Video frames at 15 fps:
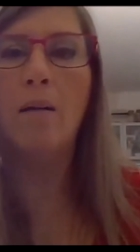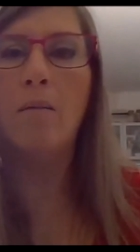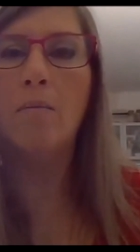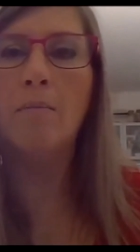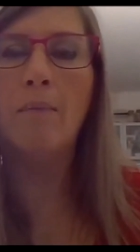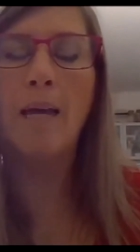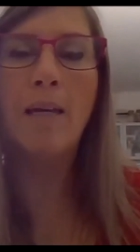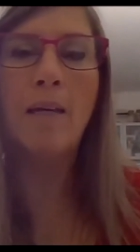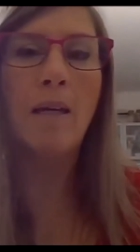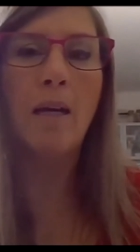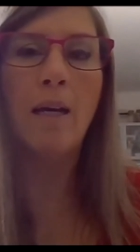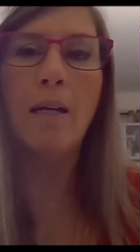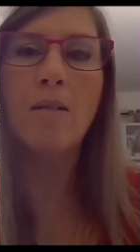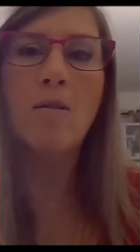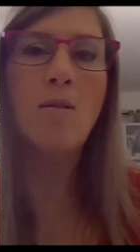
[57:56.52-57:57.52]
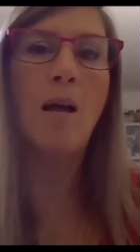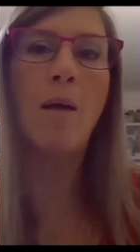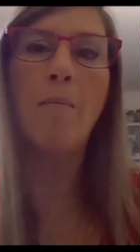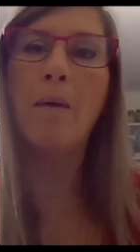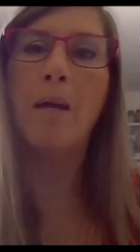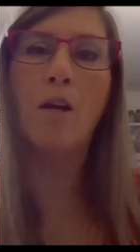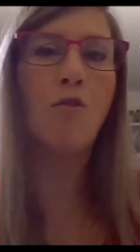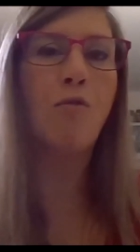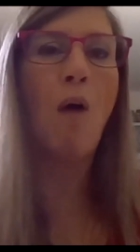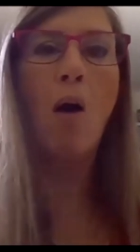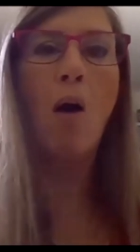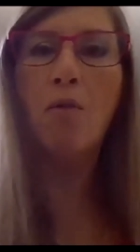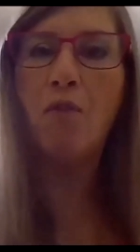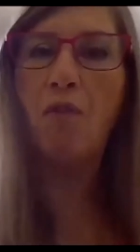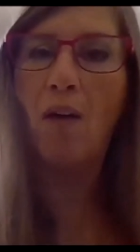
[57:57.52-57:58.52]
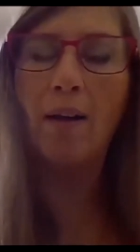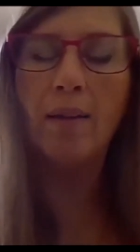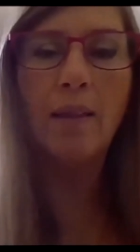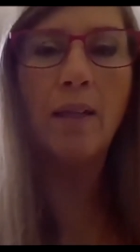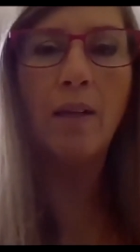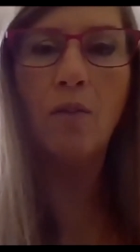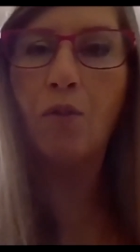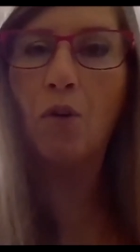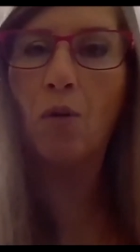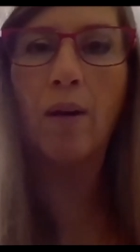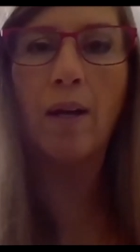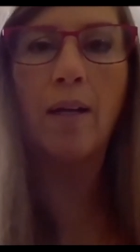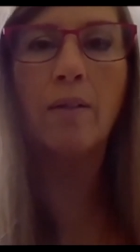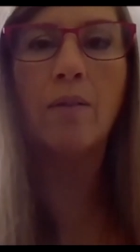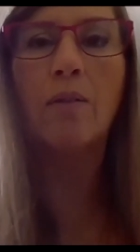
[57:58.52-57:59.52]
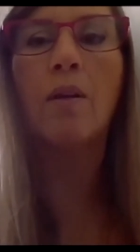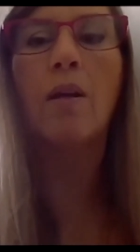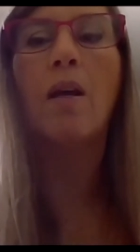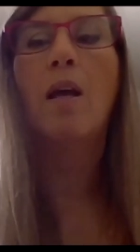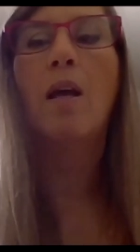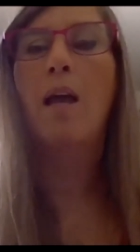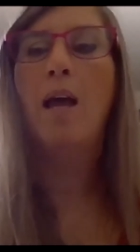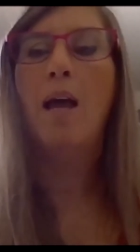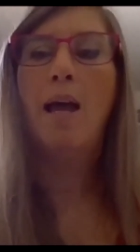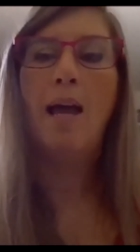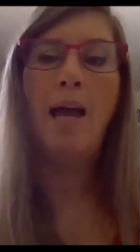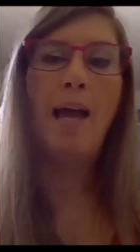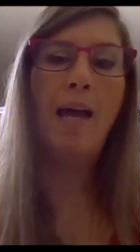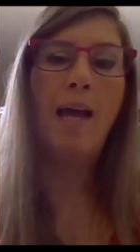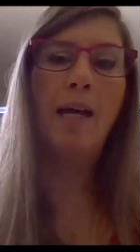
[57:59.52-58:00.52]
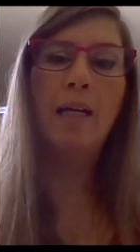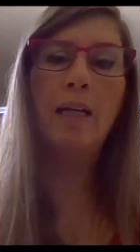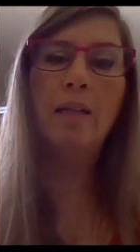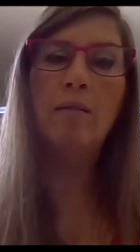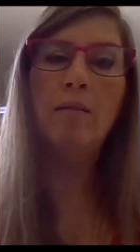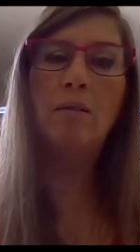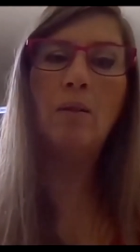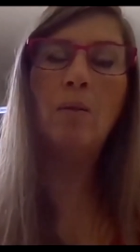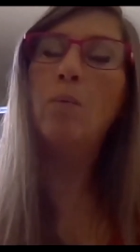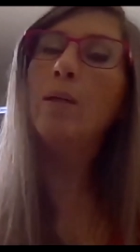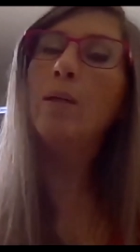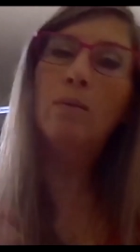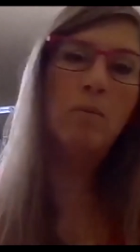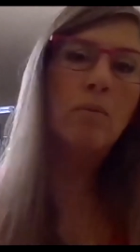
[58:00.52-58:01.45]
make some crowdfunding for it, and with